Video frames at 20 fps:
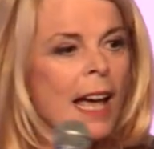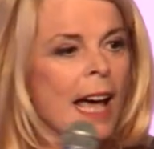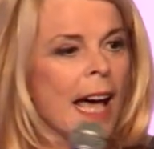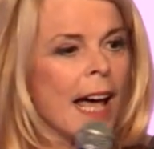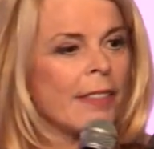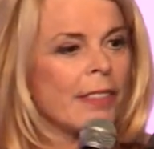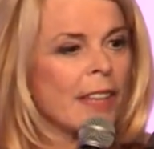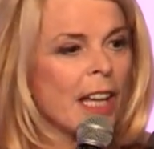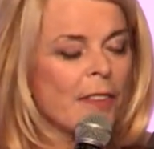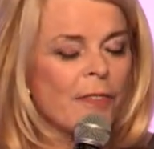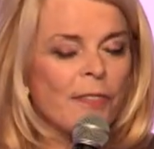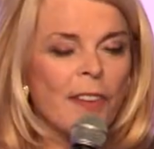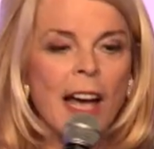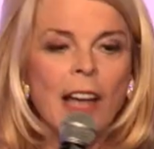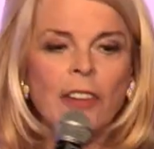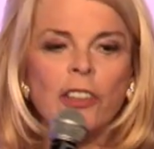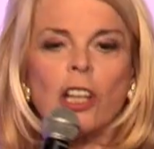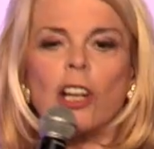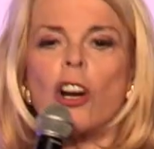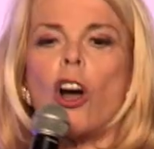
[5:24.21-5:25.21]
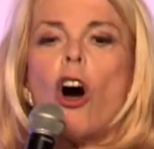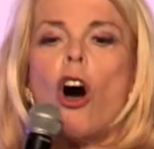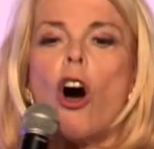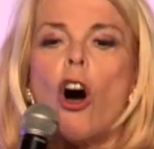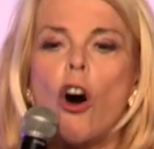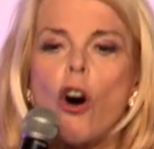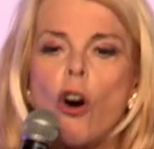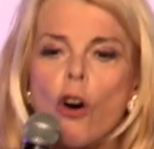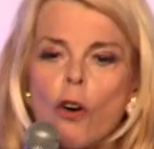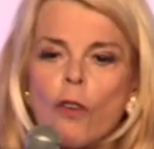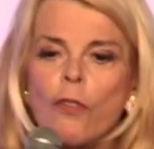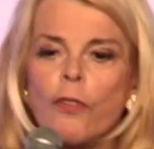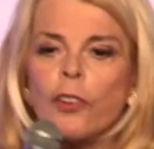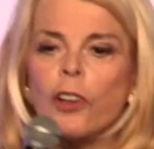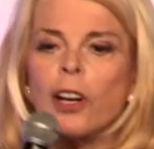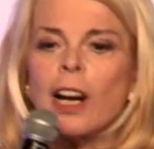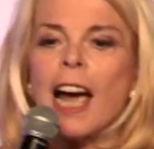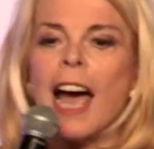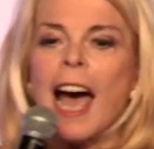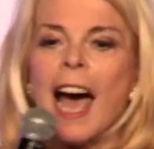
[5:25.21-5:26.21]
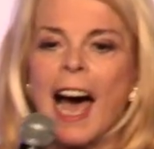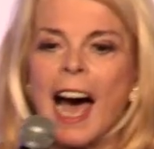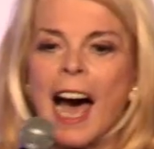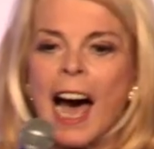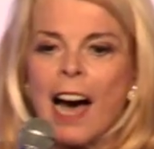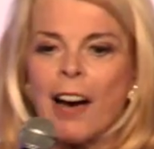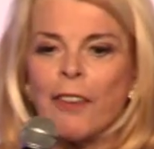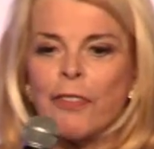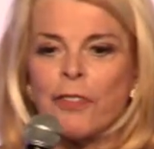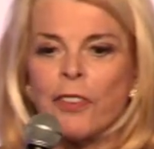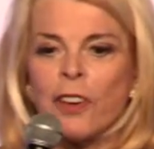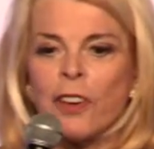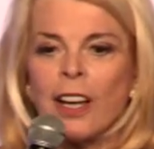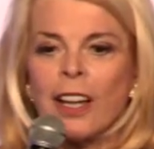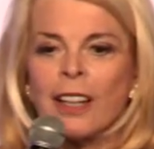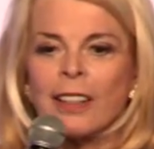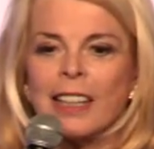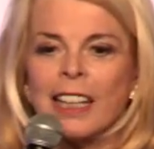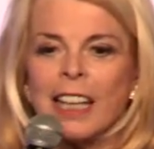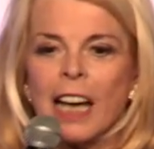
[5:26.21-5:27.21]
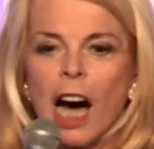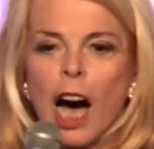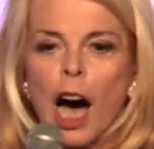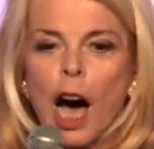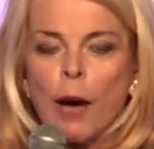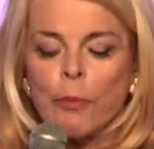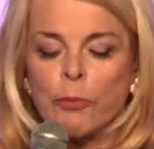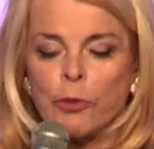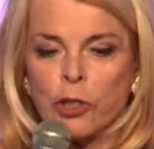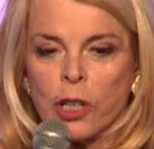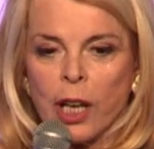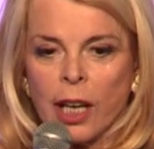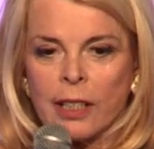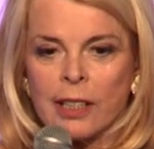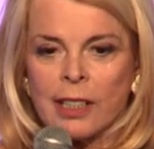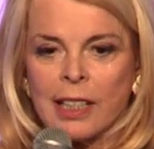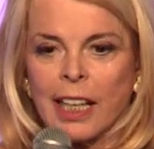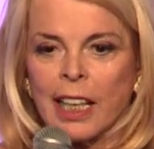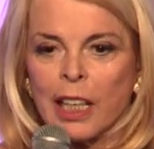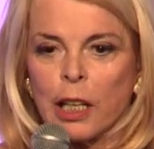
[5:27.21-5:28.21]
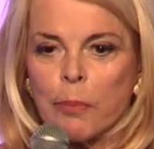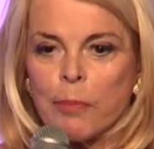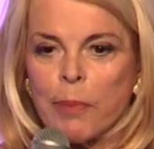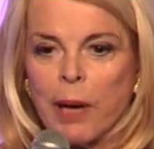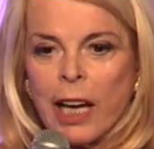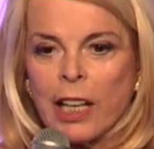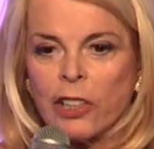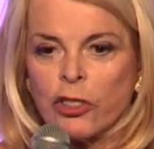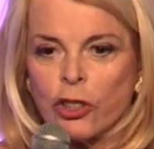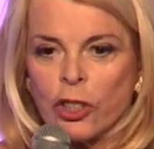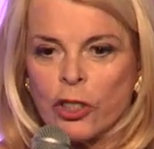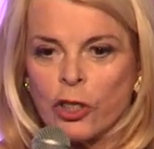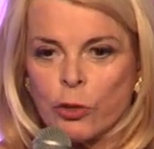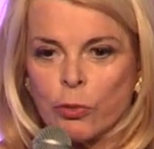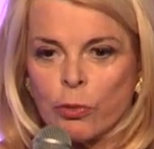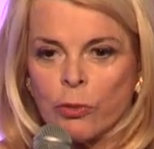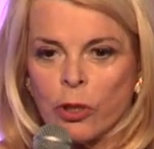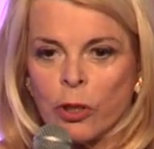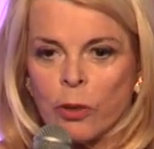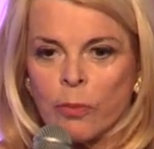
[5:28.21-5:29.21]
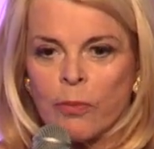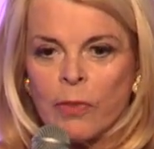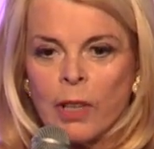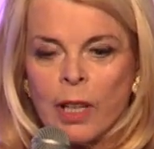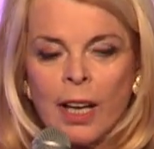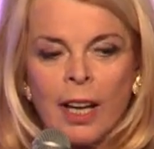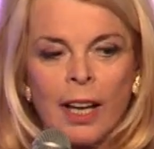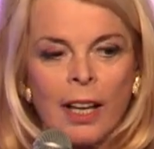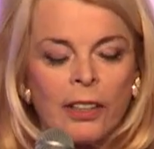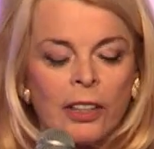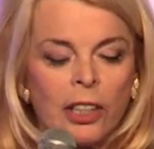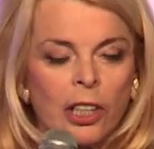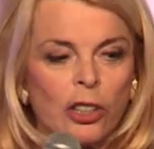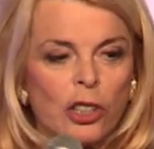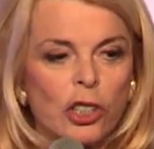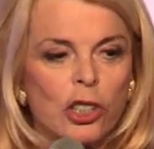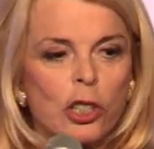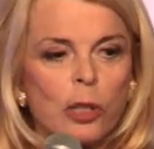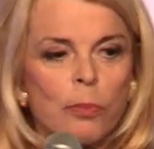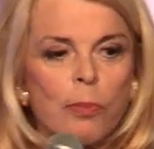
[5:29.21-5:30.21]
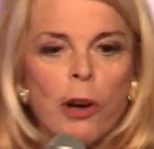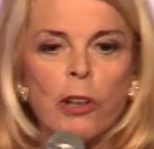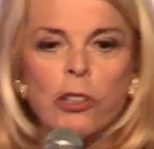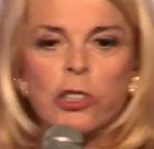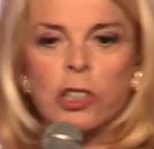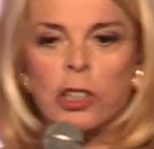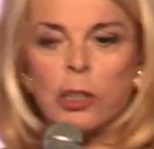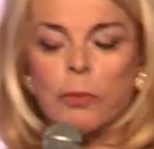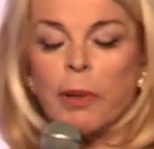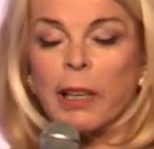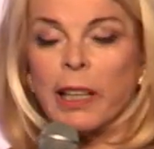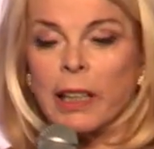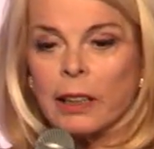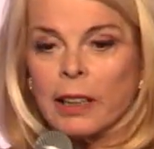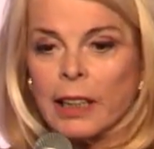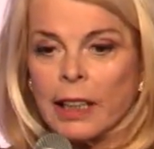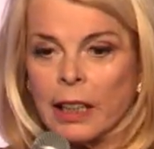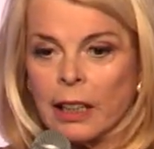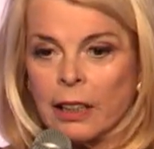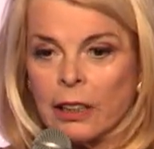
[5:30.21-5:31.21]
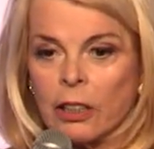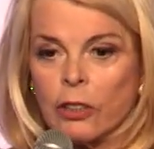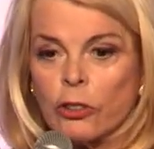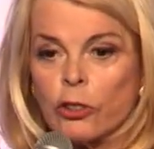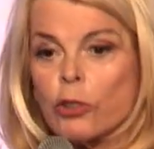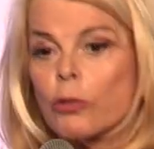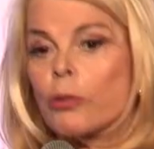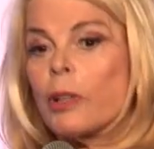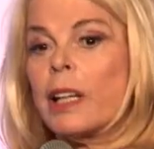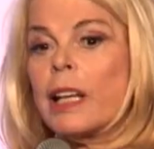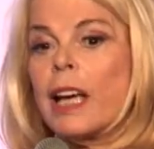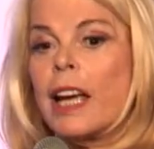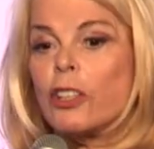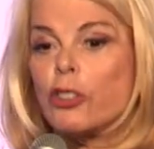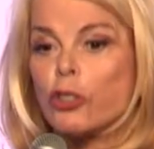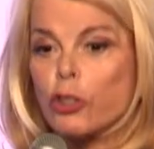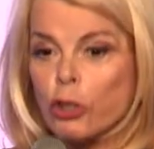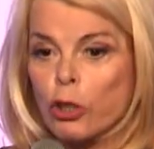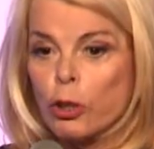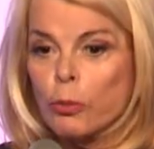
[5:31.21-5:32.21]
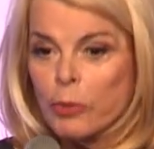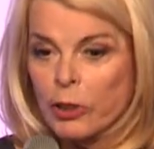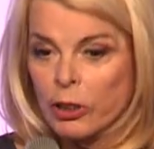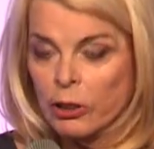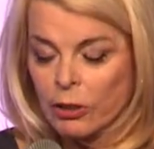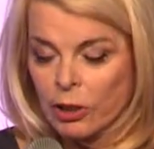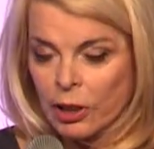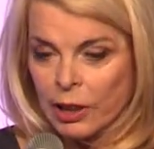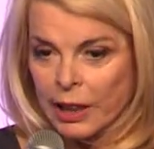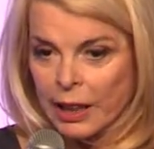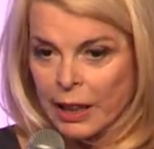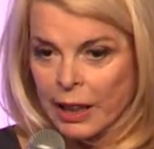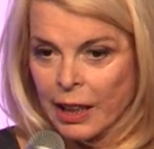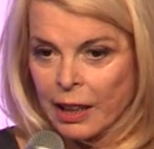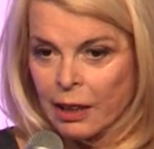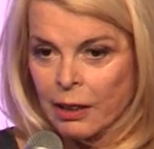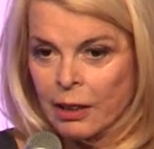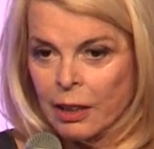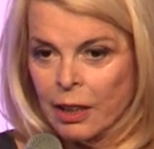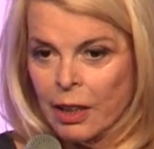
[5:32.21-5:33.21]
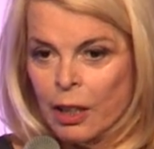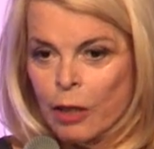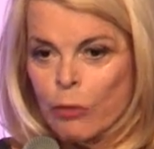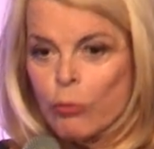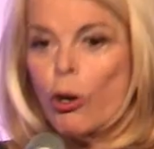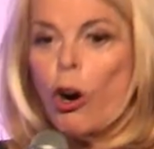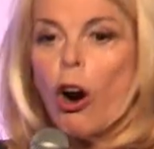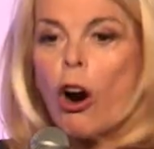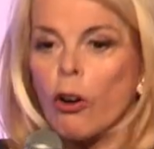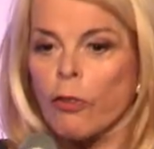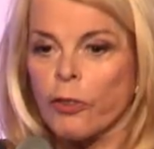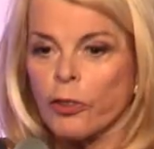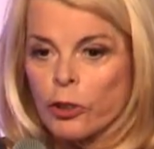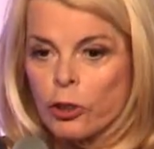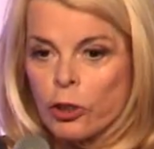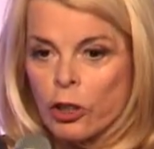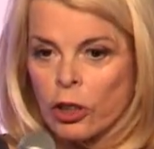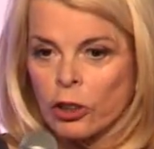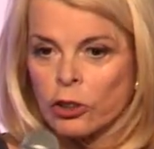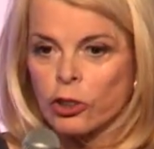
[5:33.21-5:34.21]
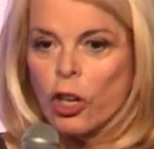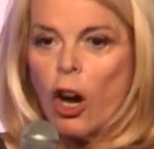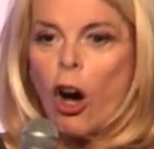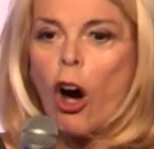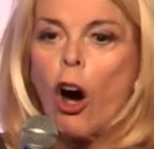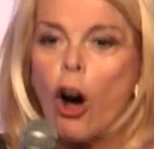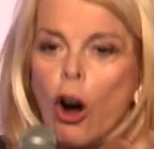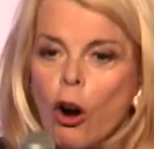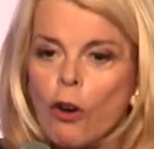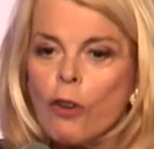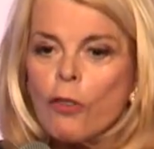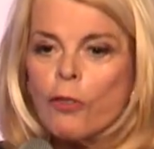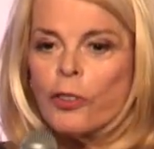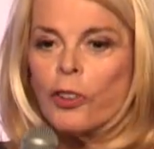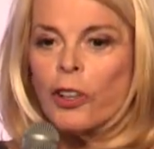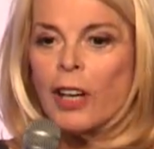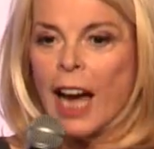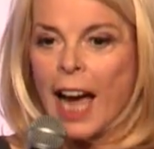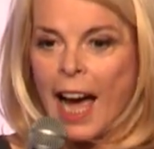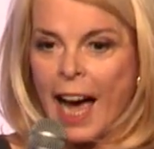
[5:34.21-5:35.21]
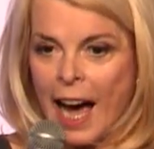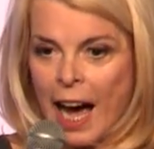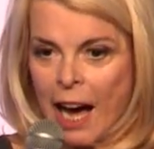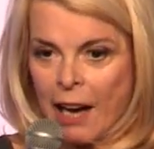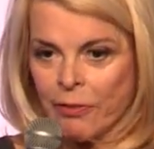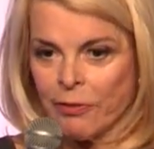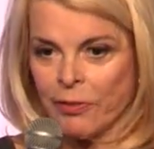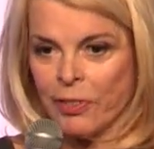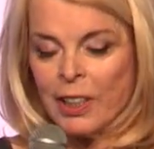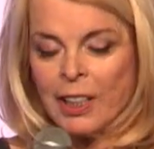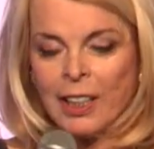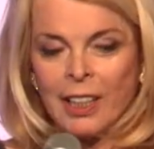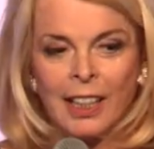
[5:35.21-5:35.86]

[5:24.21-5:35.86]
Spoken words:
And they found that over half the objects in a patient's room that are supposed to be cleaned during a terminal cleaning were overlooked. Over half.